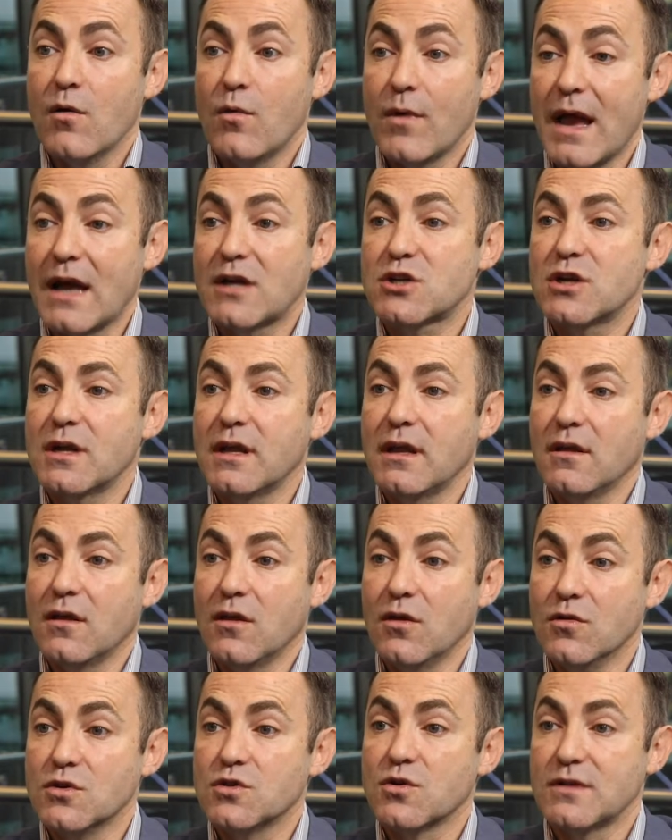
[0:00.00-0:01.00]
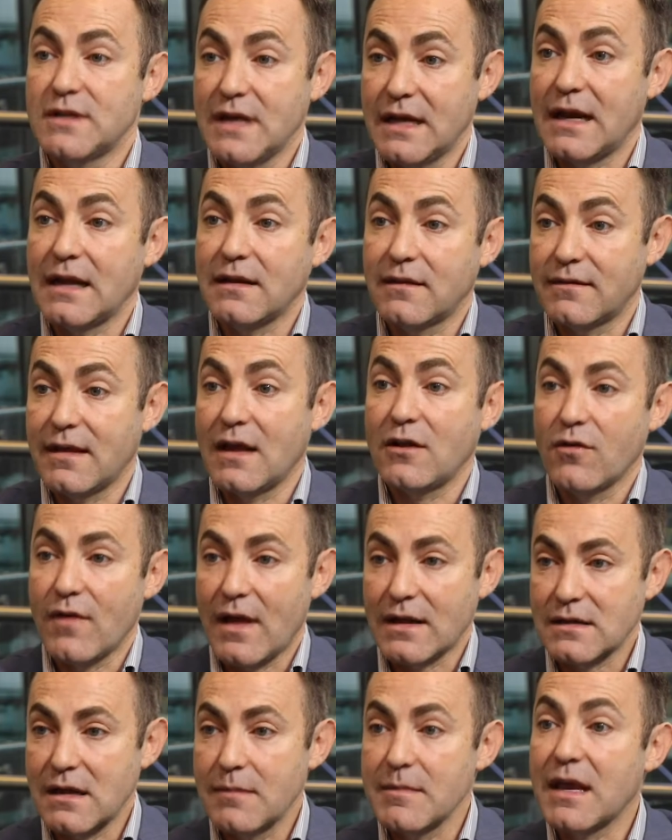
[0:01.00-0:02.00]
We actually use your DNA to tell you
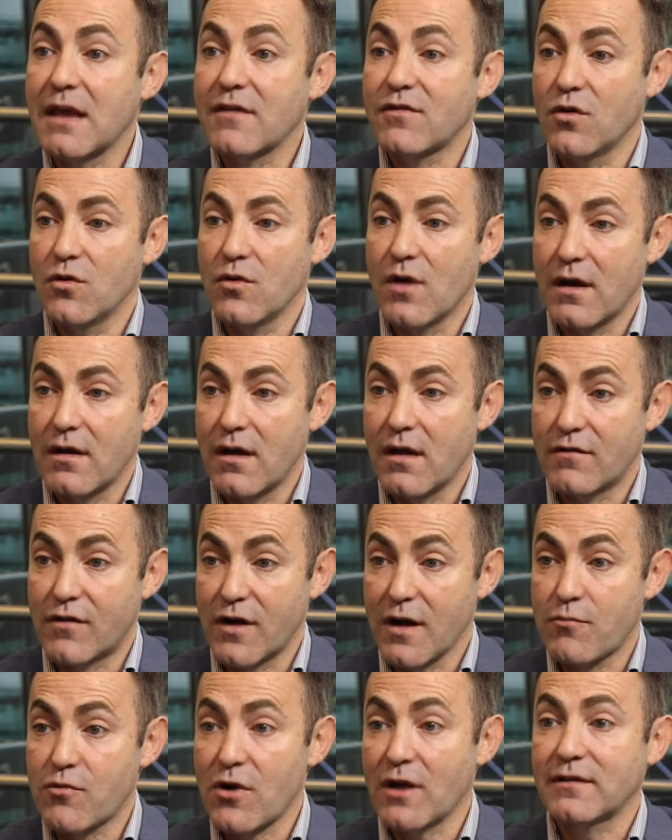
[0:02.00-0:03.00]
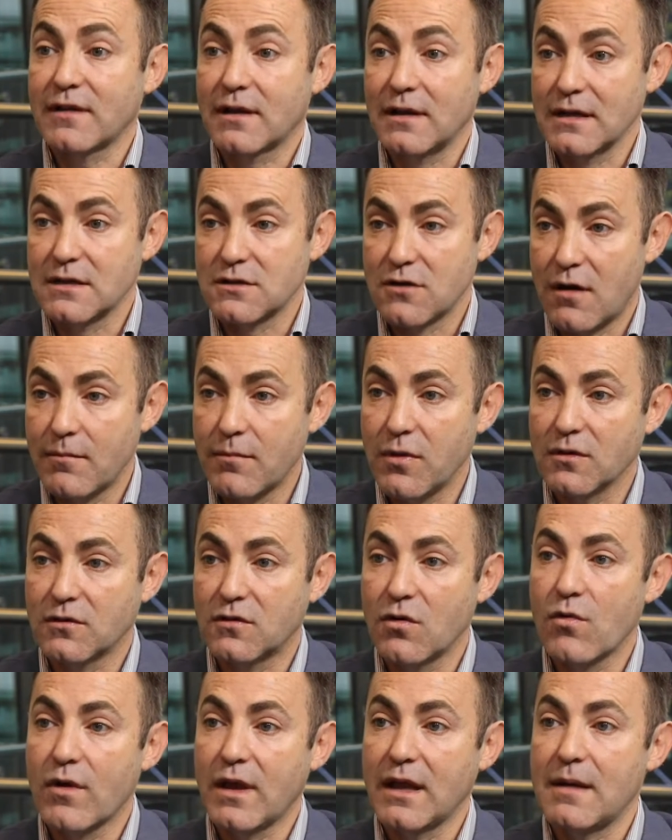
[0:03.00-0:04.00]
that. So let me give you a very practical example
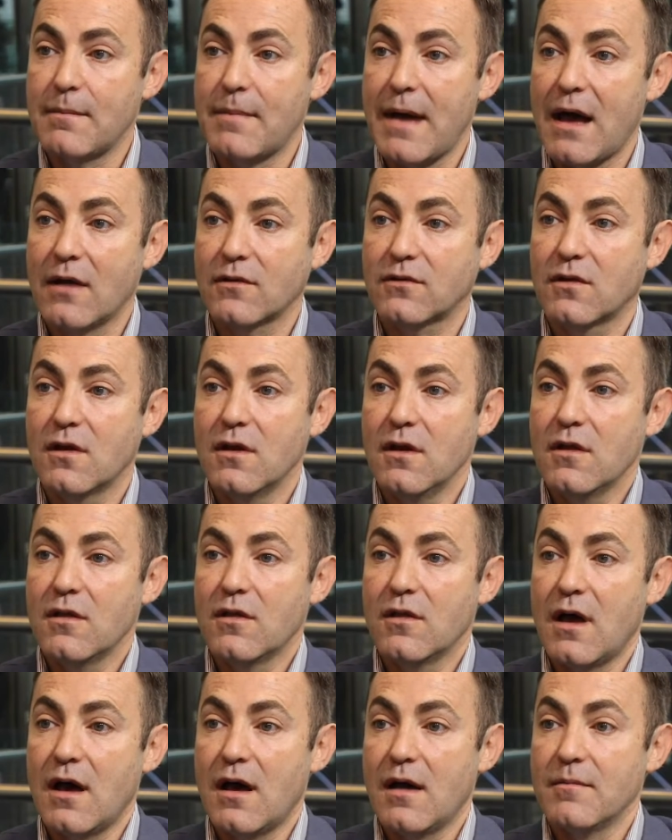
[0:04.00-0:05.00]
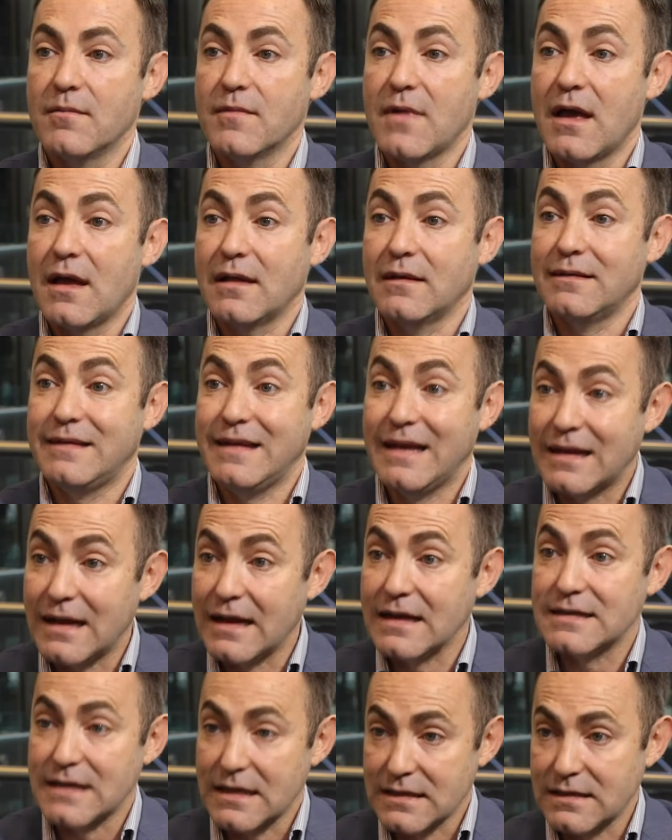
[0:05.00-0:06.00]
talking about
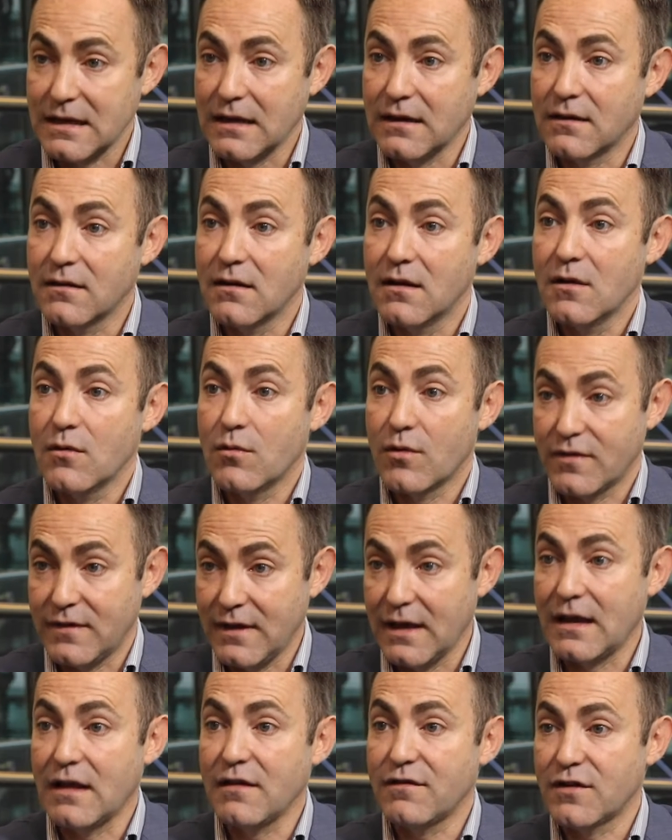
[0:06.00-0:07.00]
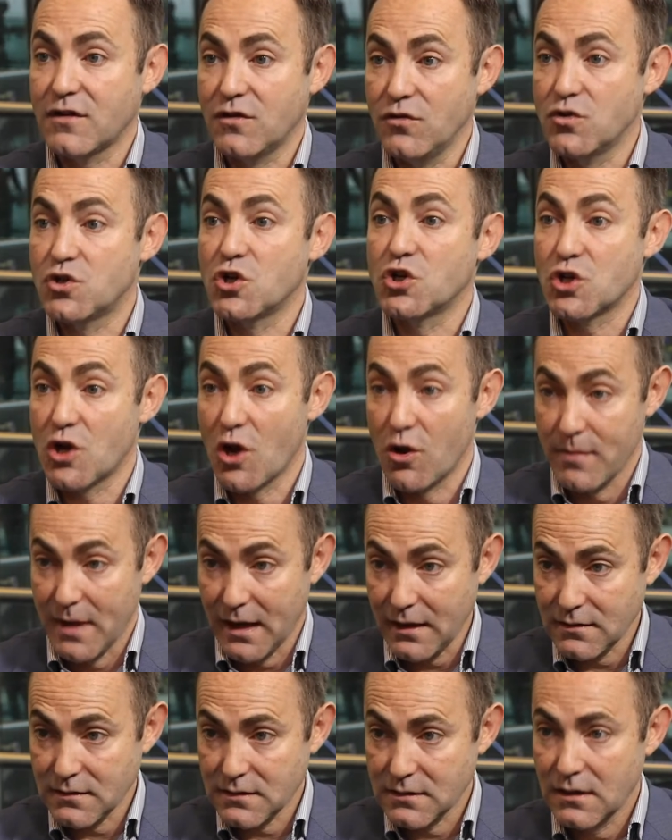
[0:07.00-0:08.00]
DNA testing with DNA Fit
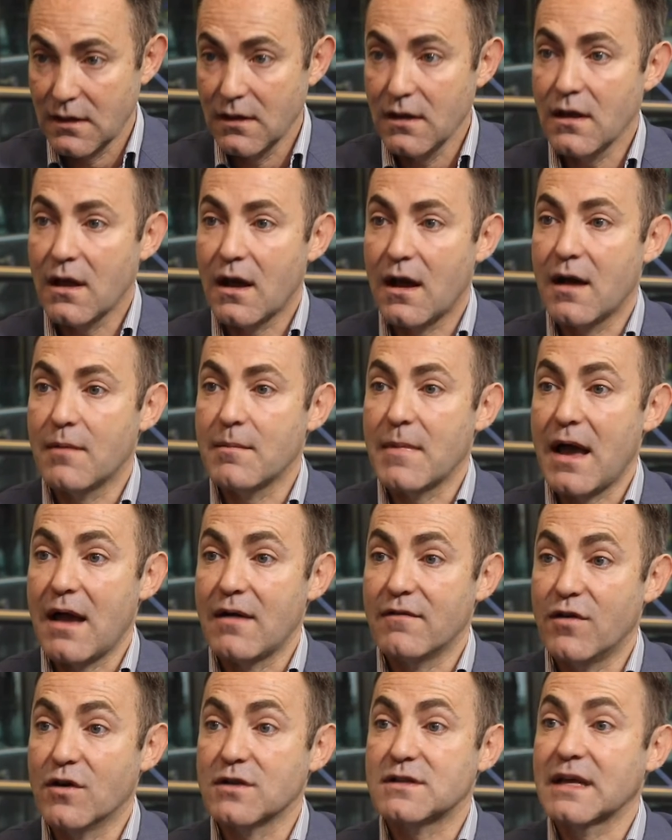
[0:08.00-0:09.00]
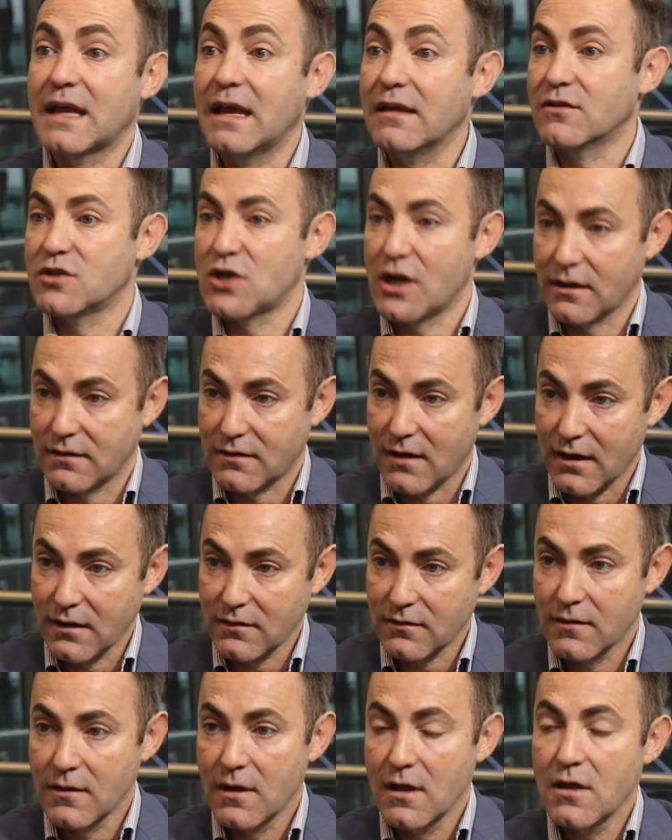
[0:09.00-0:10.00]
Nutrigenomics versus the ketogenic
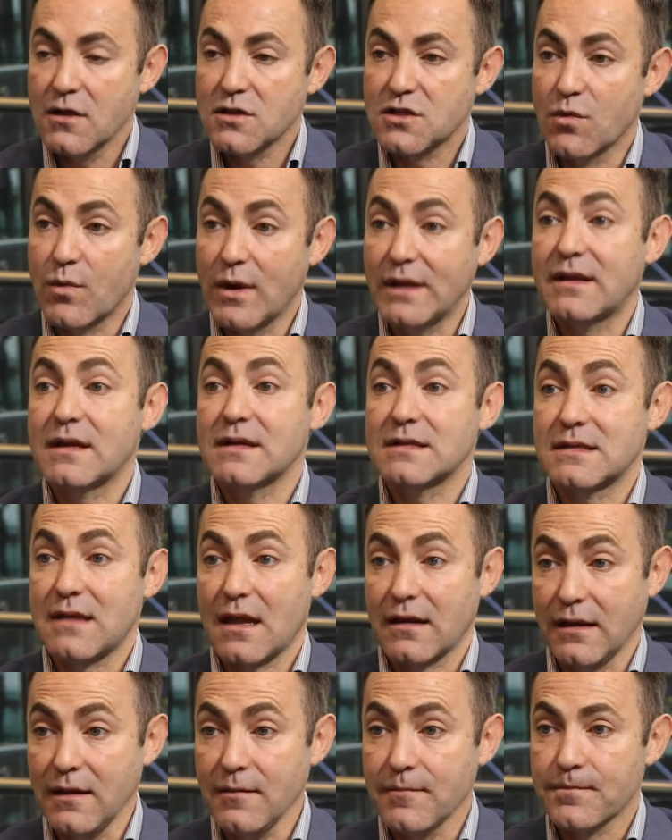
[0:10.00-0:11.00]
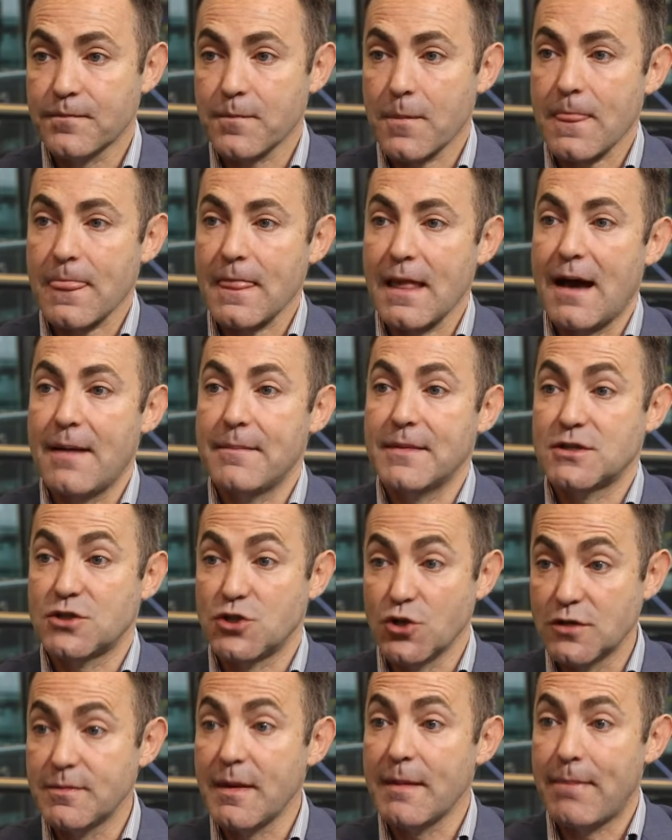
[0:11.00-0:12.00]
diet. So we did a study, it's
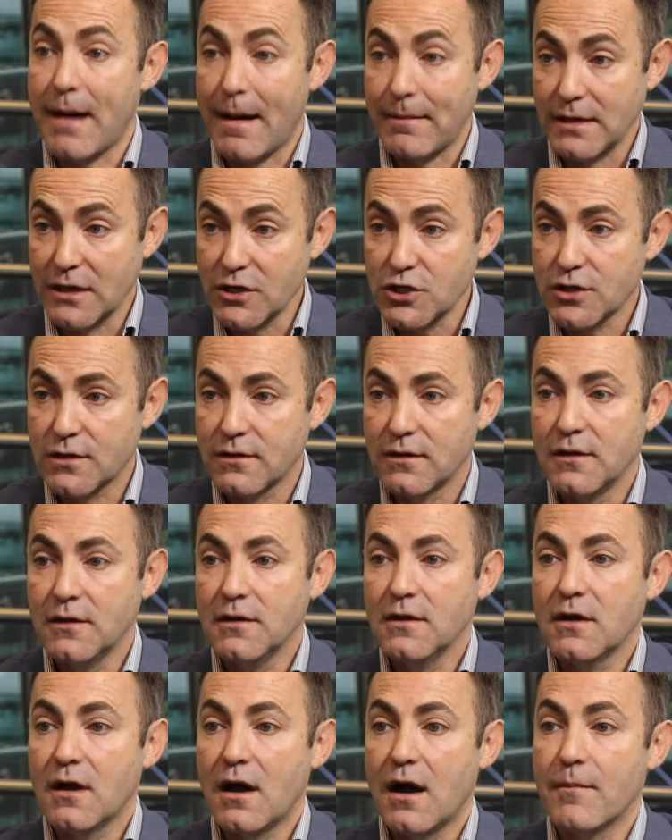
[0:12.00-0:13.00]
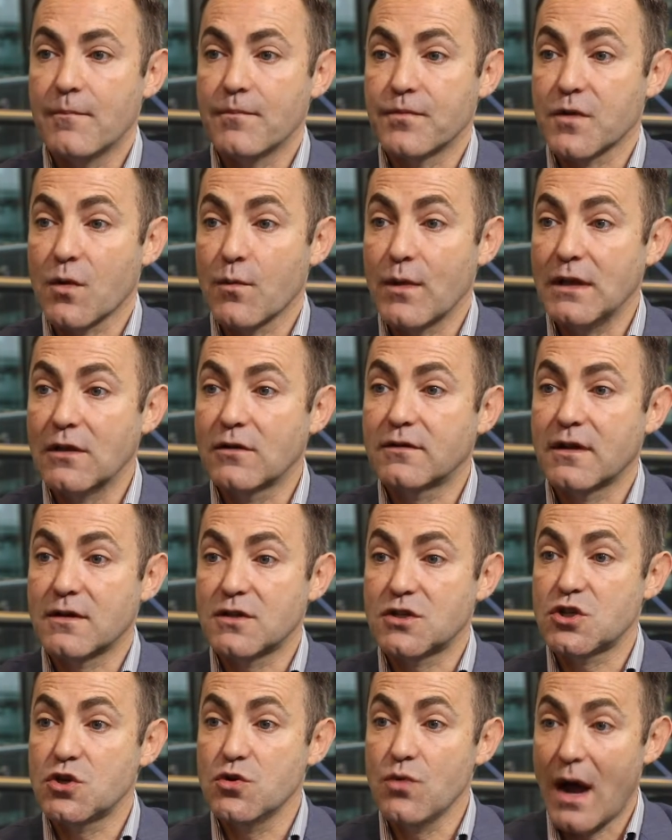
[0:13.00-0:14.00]
due to be published. We looked
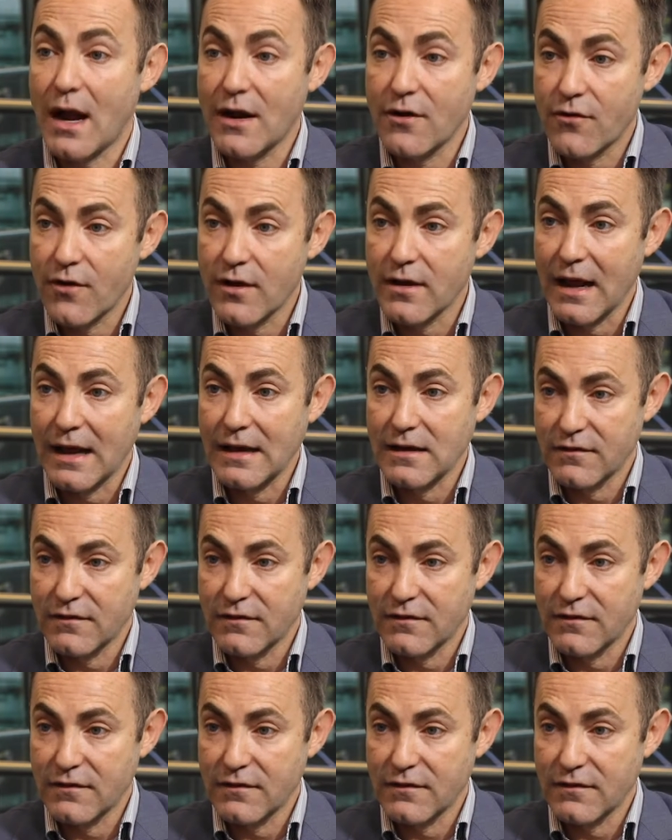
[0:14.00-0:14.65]
at 200